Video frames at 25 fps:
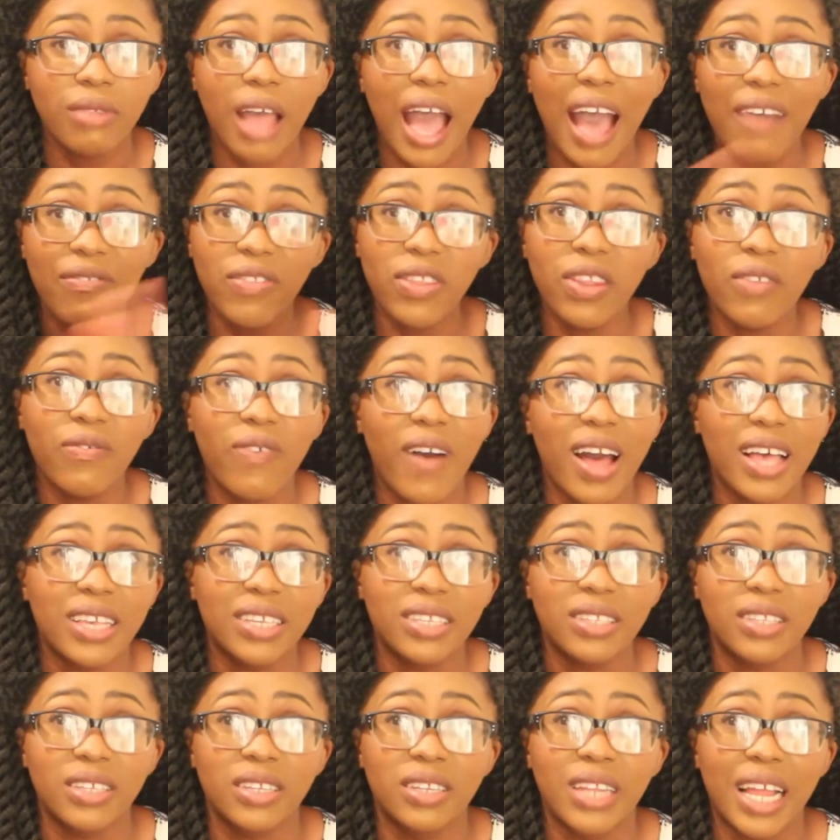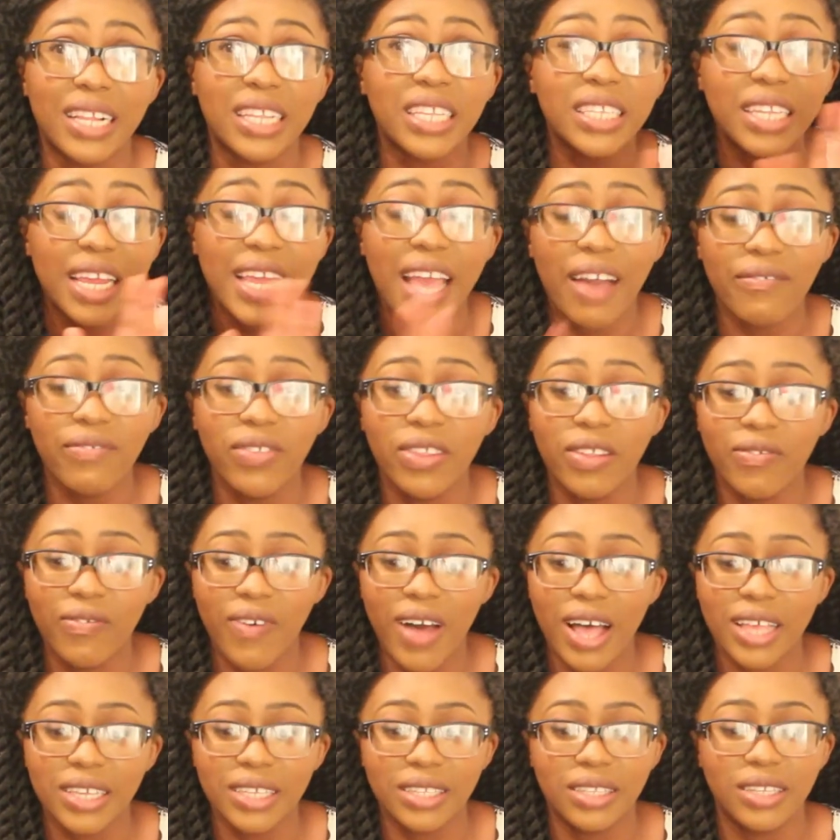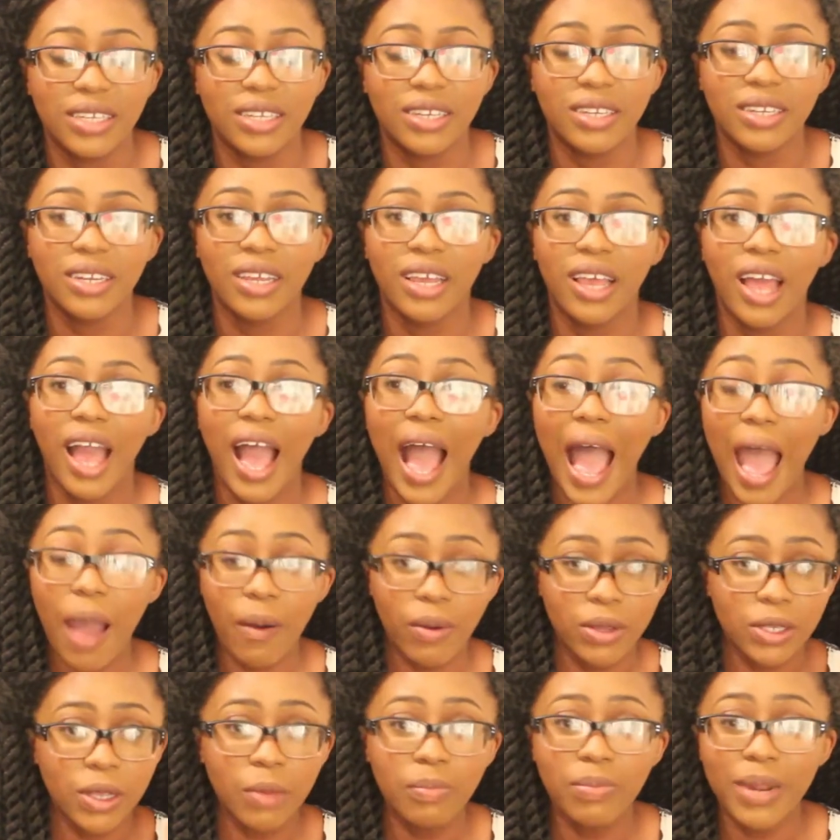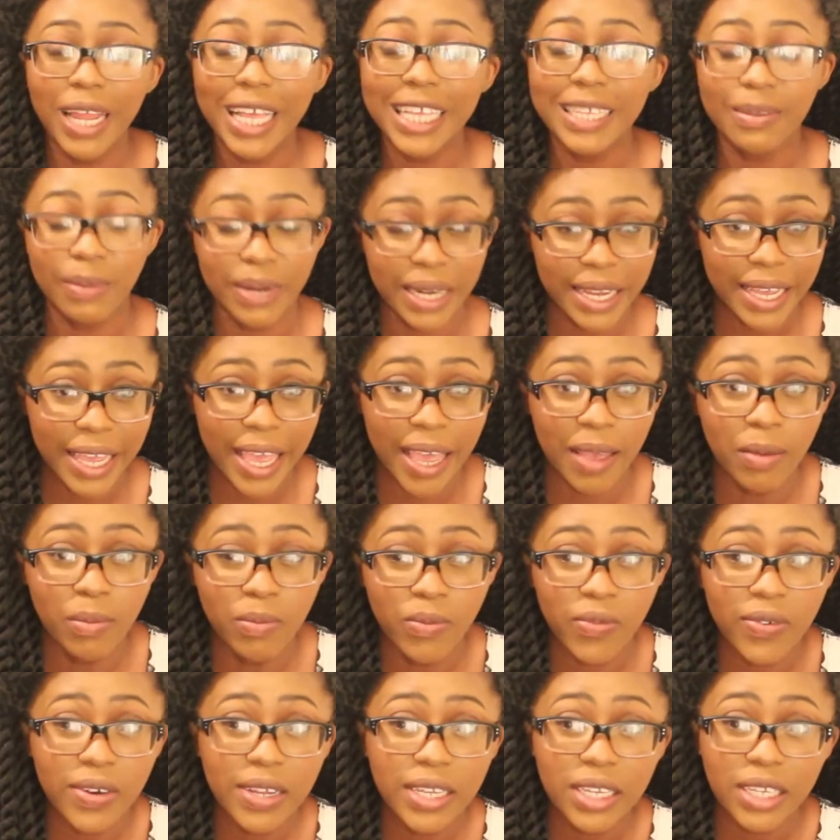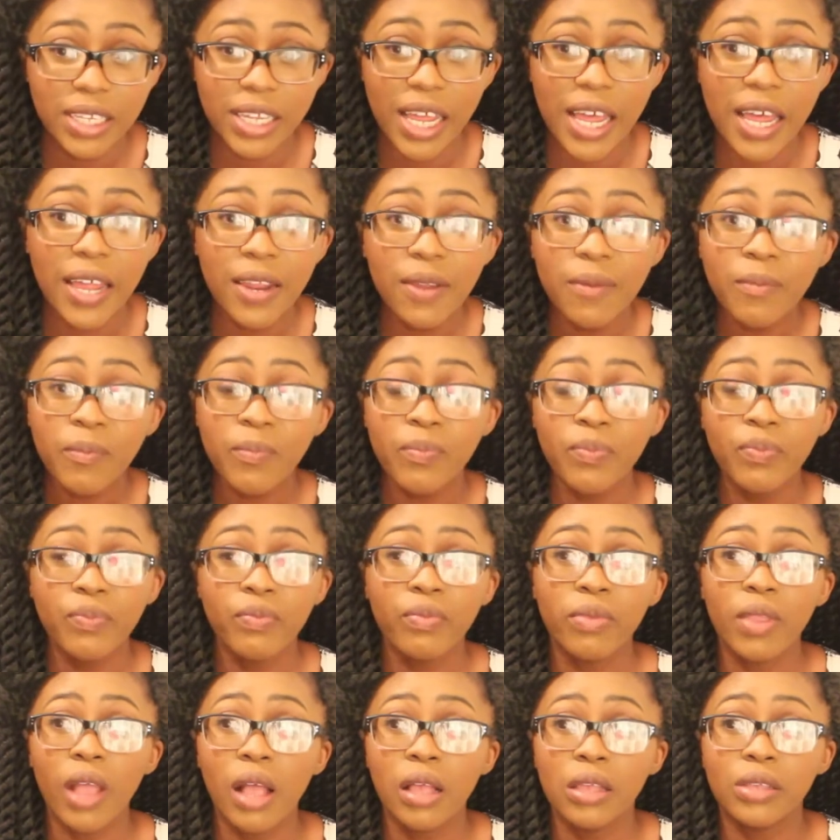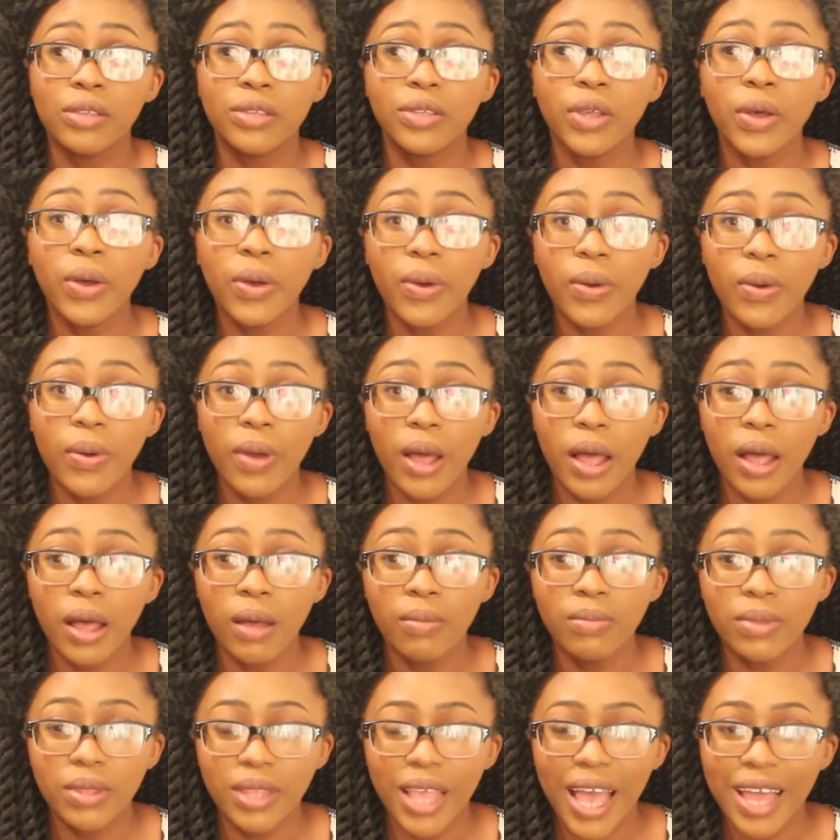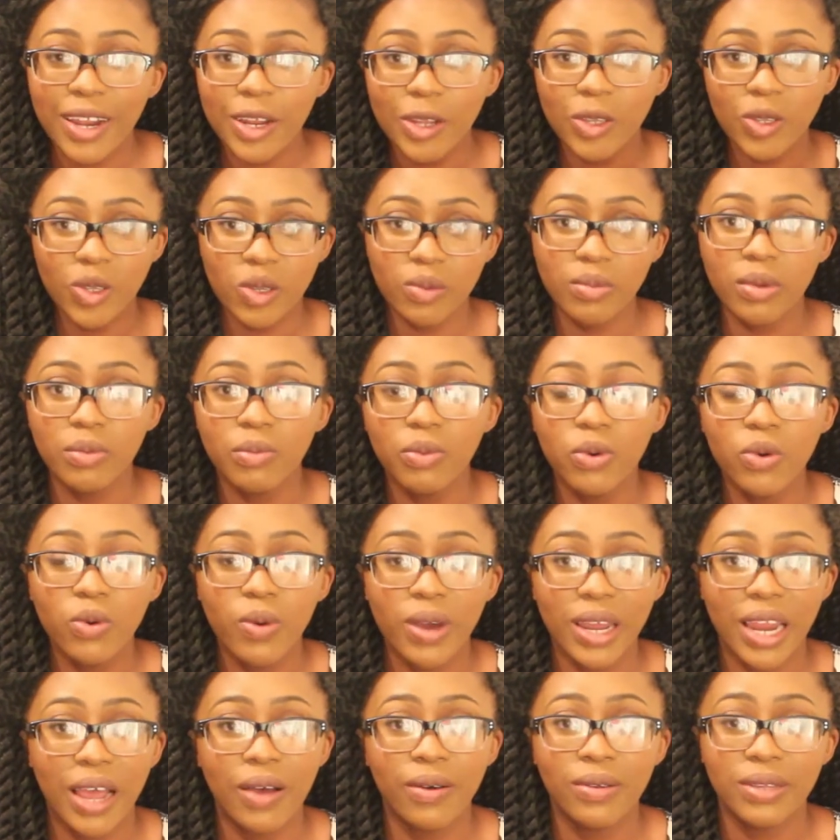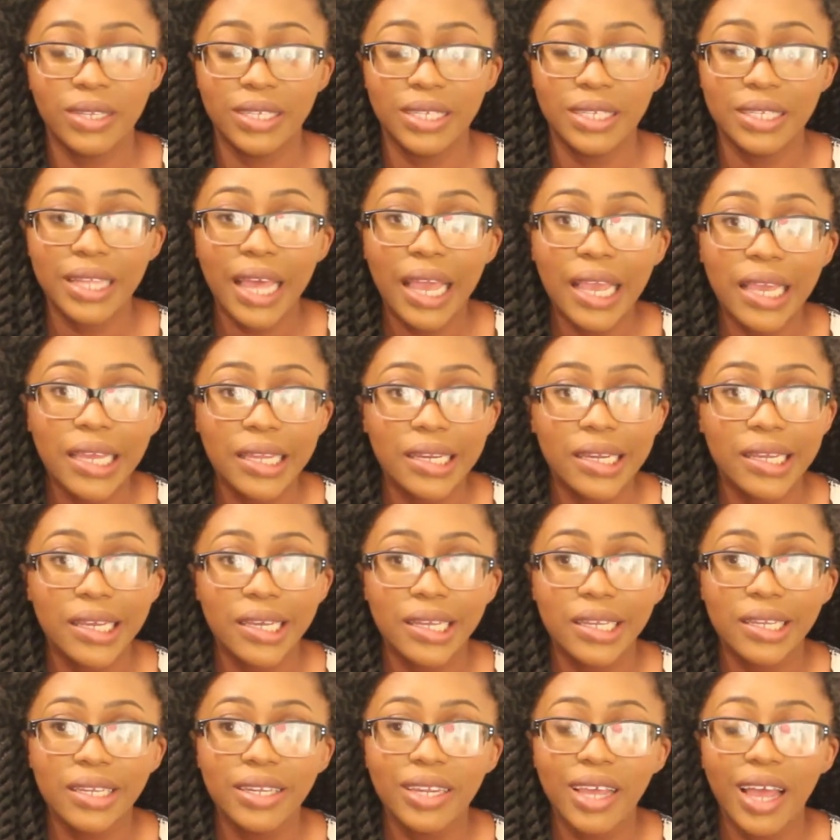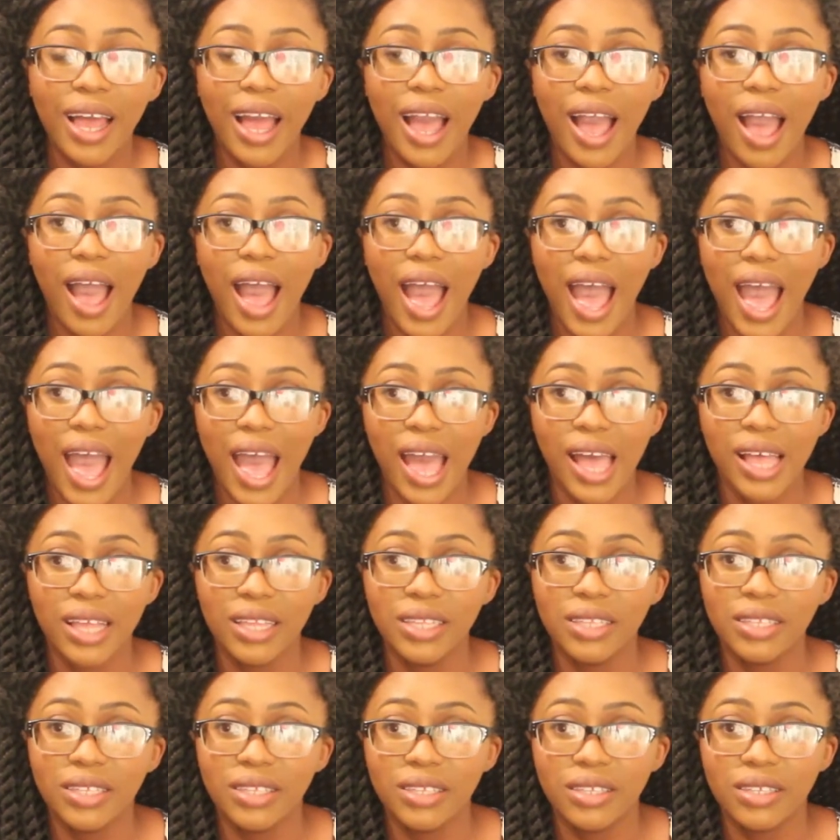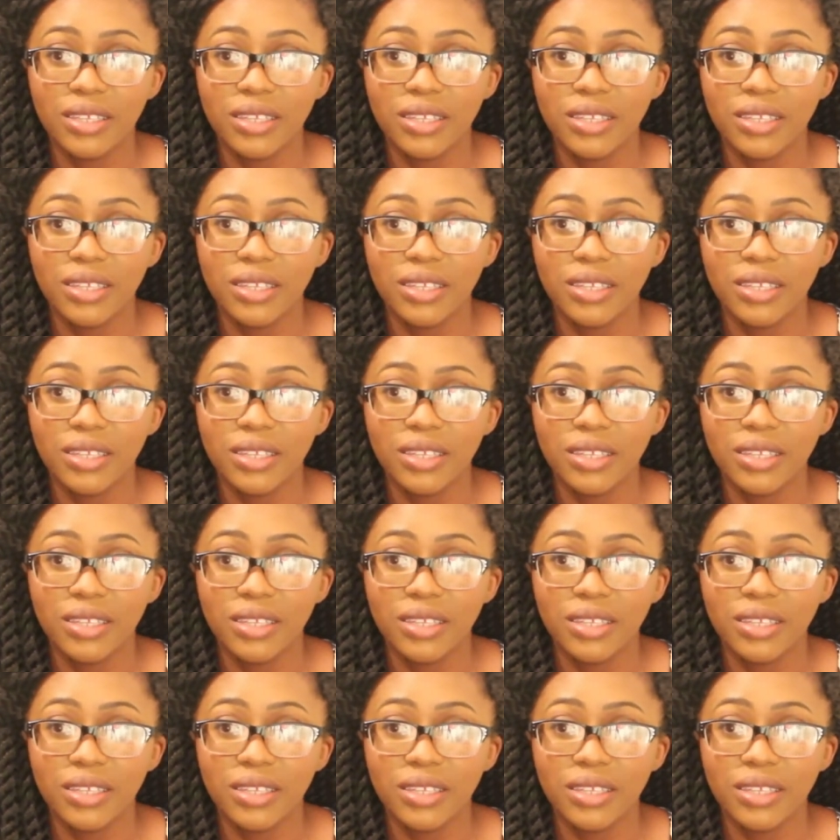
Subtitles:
after the fasting, like the day after the fasting, I was on placement in Cambridge then. So they had a swimming pool where I was staying in, and